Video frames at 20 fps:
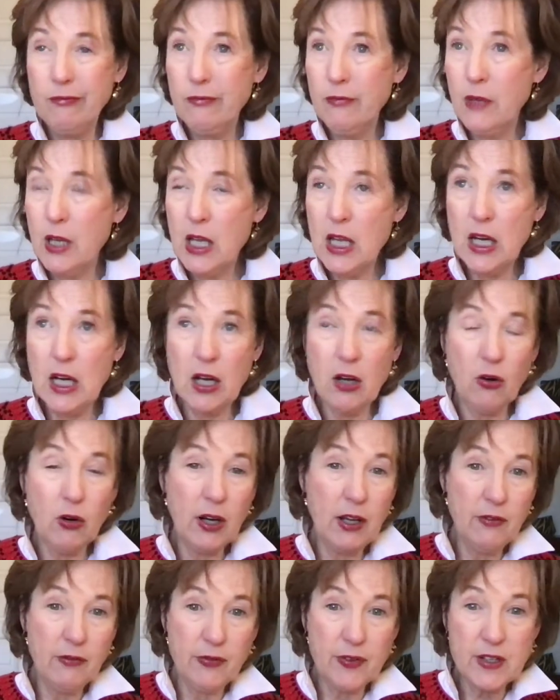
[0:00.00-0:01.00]

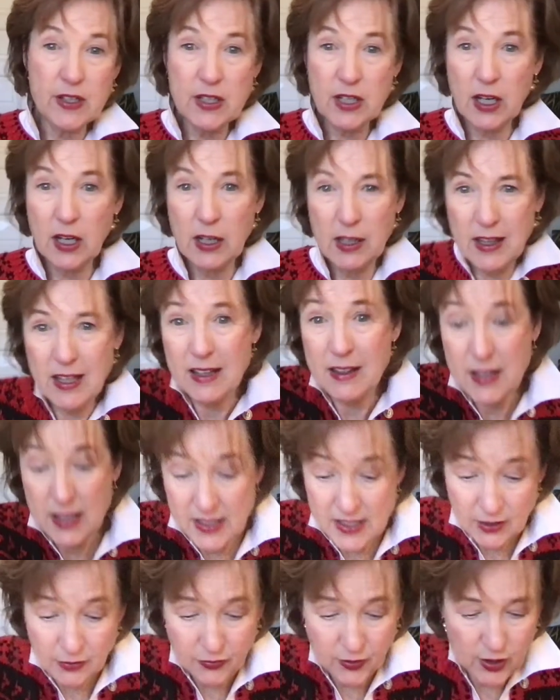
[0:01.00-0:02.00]
infantile, the
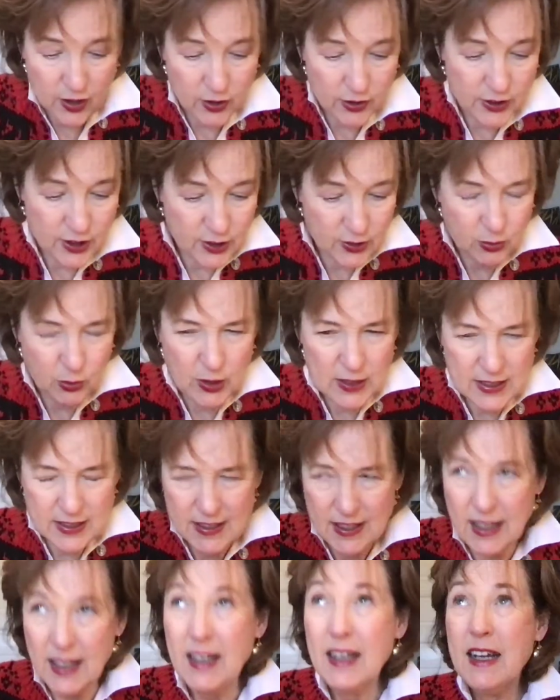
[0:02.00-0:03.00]
difficulties,
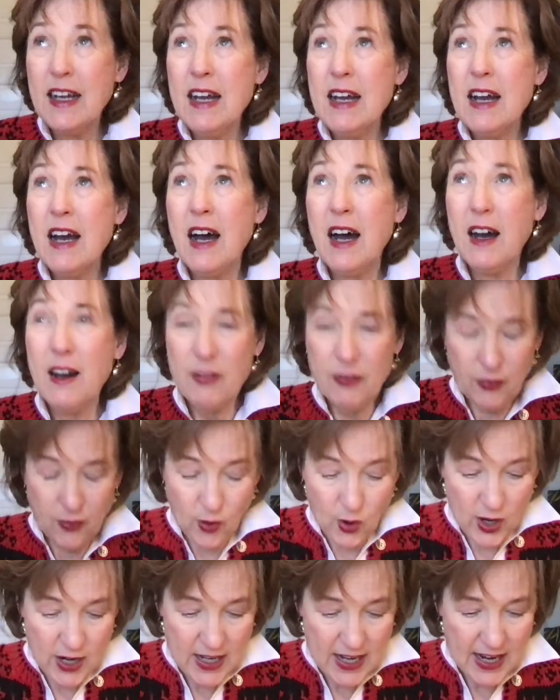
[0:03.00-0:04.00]

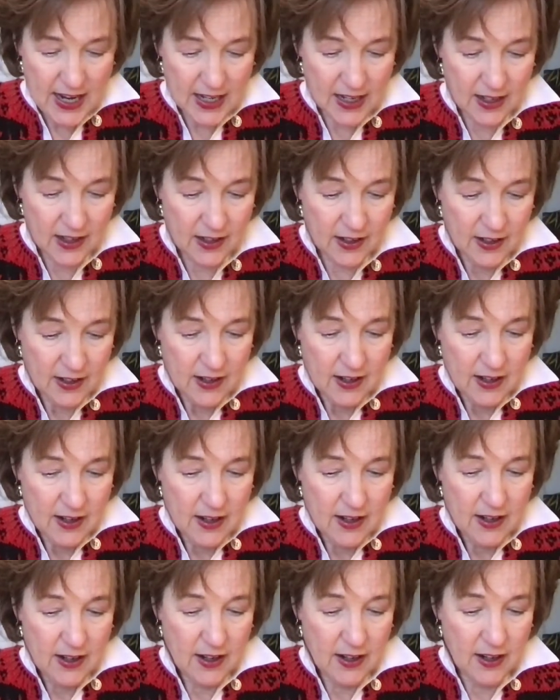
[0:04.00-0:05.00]
Freud had a
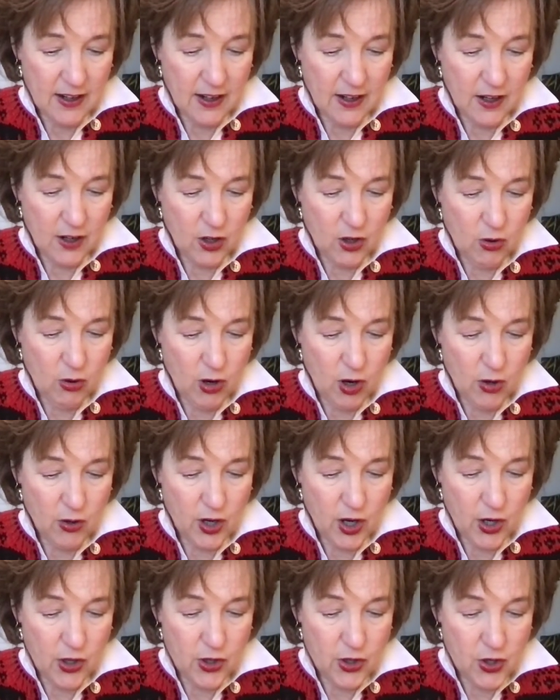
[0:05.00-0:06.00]
quote,
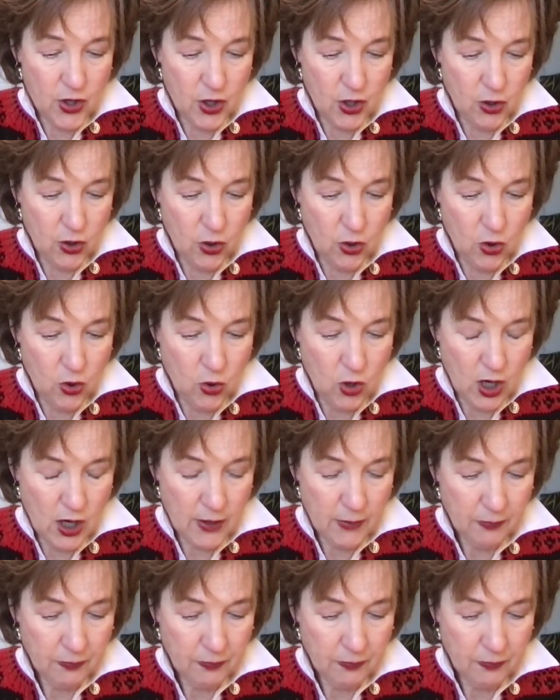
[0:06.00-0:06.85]
a new